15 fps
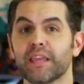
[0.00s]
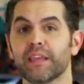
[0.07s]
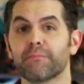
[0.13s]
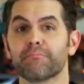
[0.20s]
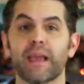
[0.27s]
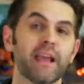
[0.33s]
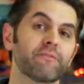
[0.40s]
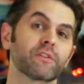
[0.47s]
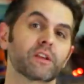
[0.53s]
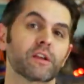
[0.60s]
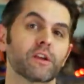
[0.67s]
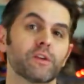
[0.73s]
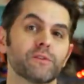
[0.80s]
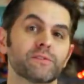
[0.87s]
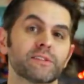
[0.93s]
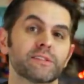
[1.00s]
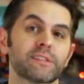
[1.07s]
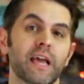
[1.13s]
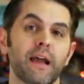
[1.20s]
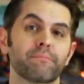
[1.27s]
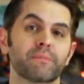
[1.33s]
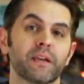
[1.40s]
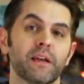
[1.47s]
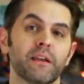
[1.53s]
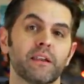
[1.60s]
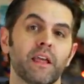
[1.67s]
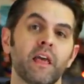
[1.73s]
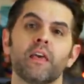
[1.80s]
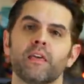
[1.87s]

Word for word: being Maverick and Goose in Top Gun.